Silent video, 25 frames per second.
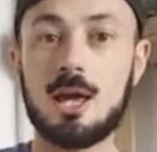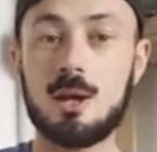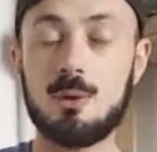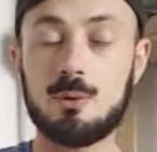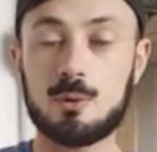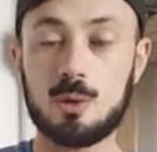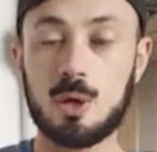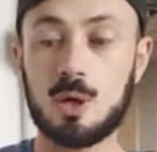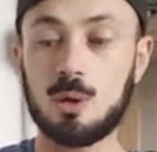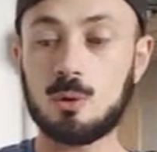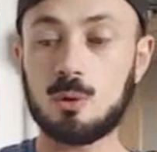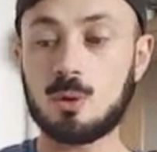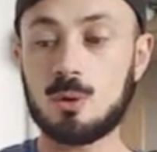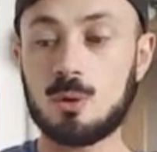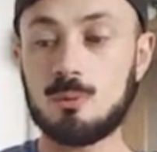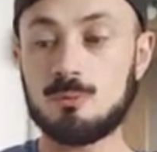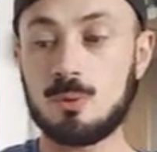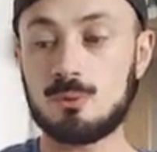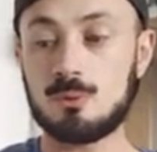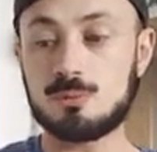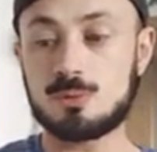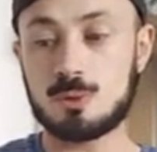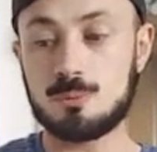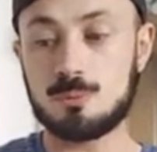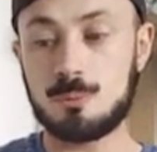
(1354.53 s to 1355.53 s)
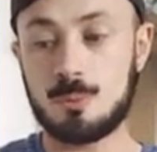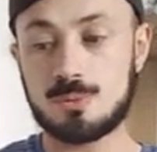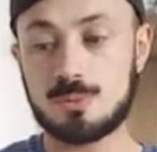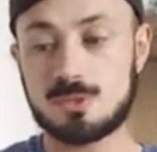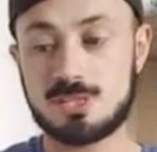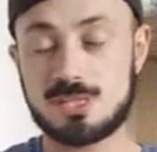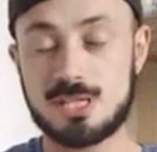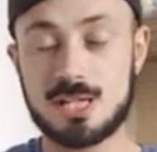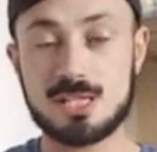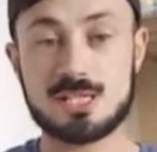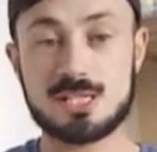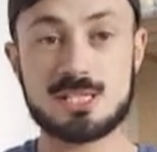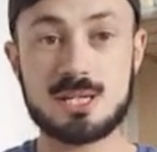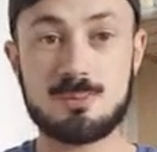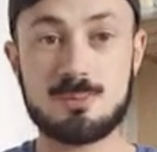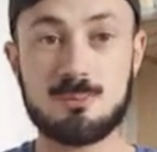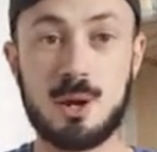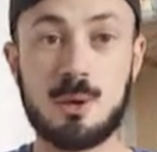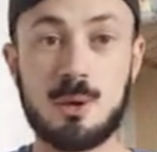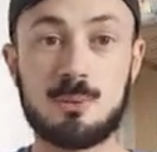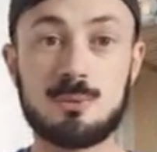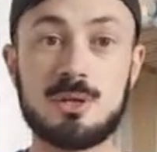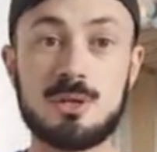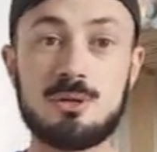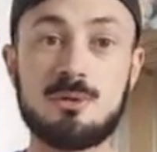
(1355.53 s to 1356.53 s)
it would all come up to about
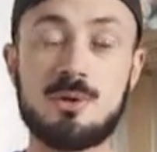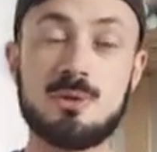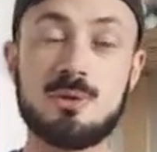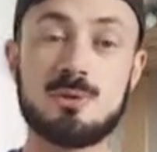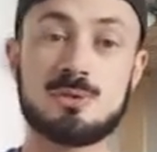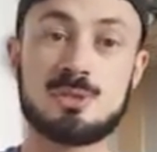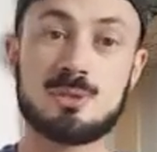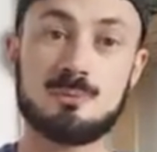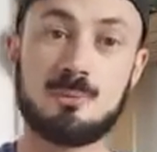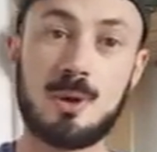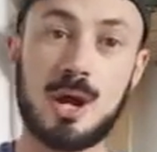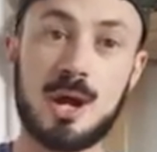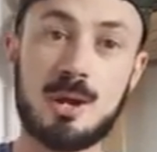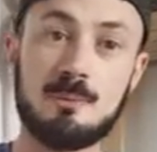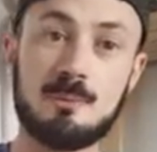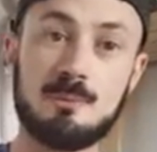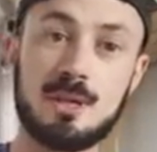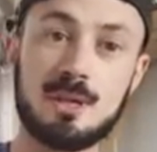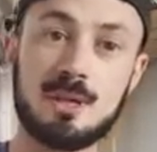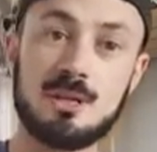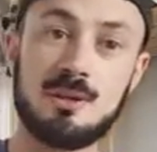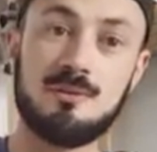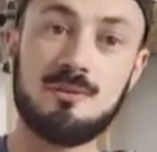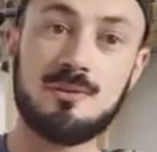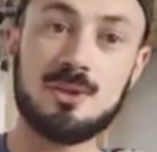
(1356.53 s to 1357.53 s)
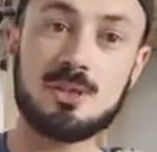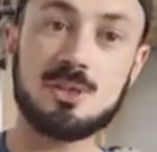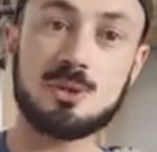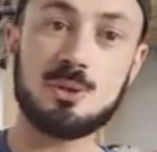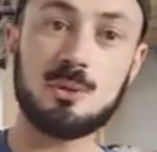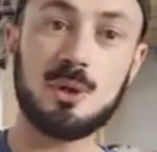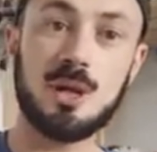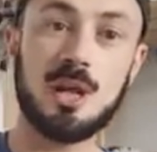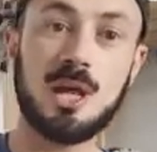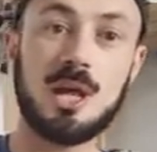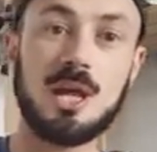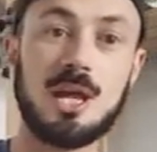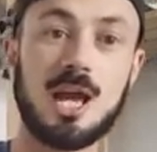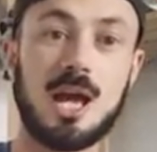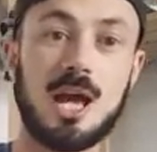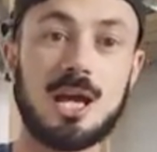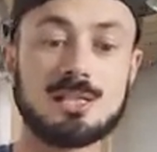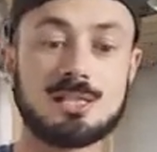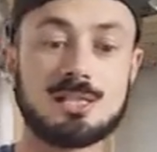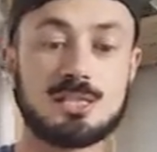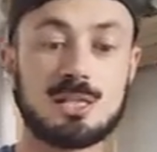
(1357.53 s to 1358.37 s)
£60 if you were to buy them individually,